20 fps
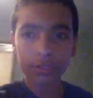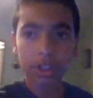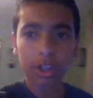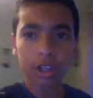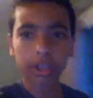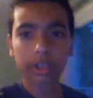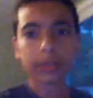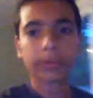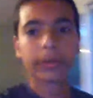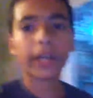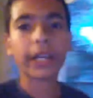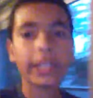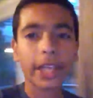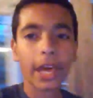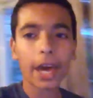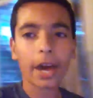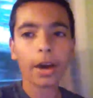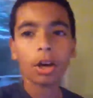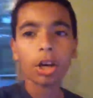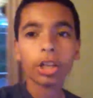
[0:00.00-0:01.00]
a vlog right
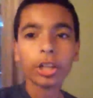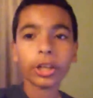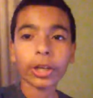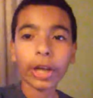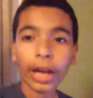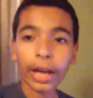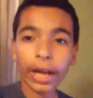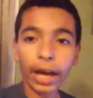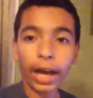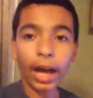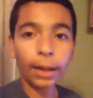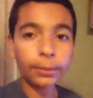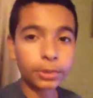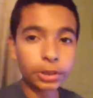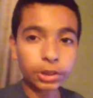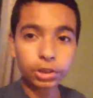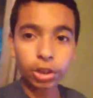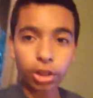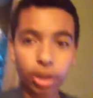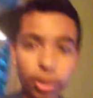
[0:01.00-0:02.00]
now. Uh, I'm
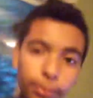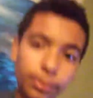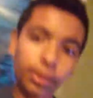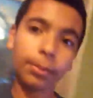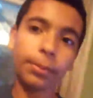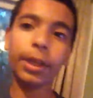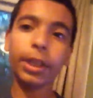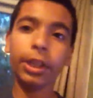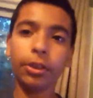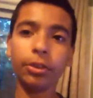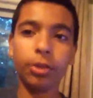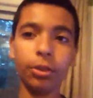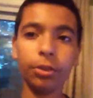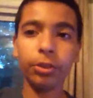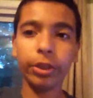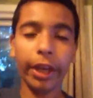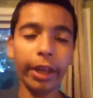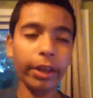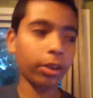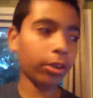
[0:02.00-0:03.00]
just talking about my
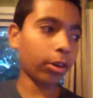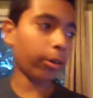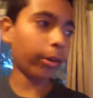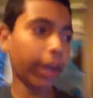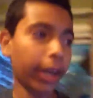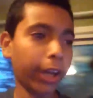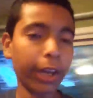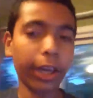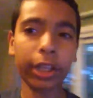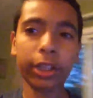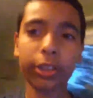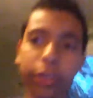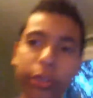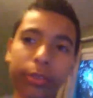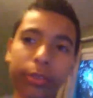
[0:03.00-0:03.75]
YouTube channel, and